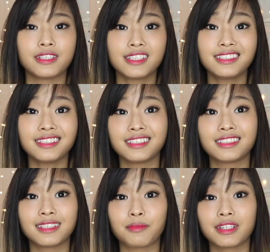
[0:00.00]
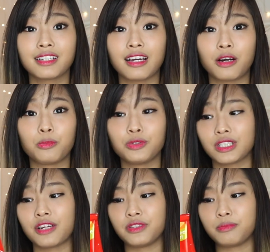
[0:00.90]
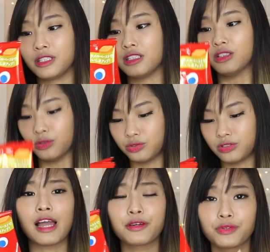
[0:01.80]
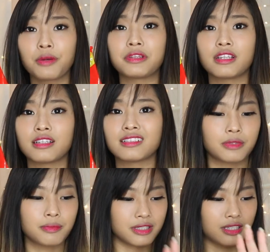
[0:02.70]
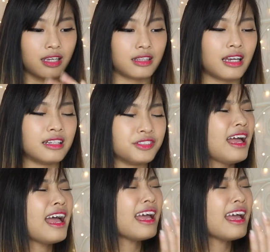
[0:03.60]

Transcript: This is something that almost everybody knows. I grew up eating this. Give me a second. I need